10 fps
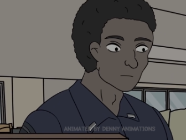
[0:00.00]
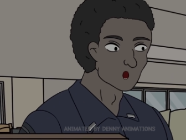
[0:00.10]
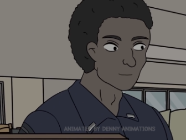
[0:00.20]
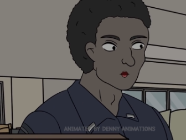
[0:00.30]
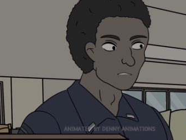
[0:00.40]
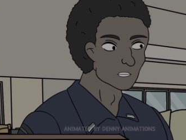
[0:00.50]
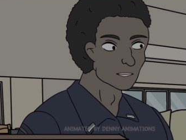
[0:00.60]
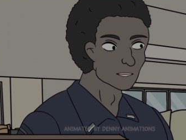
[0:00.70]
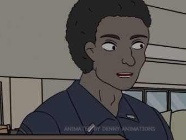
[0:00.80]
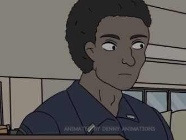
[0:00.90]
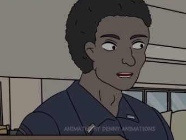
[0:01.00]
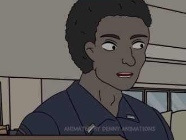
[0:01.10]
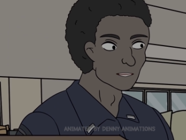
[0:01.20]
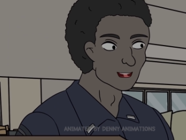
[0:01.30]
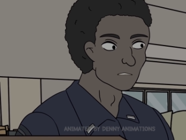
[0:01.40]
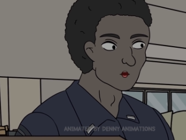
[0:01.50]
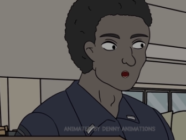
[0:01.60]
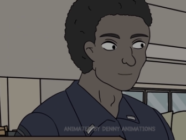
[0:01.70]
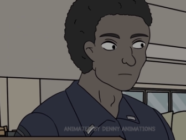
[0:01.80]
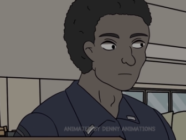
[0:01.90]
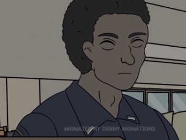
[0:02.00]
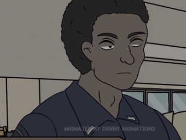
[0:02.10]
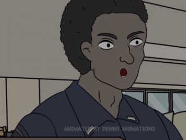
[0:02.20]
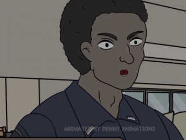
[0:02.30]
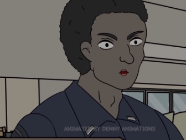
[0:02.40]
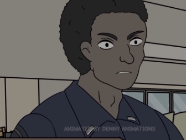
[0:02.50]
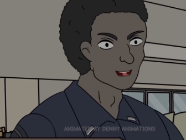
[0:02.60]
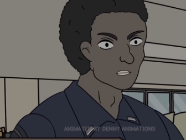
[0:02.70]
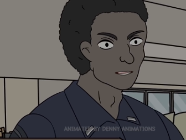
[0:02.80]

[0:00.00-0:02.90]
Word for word: His cousin actually helped him kill, but he wasn't in the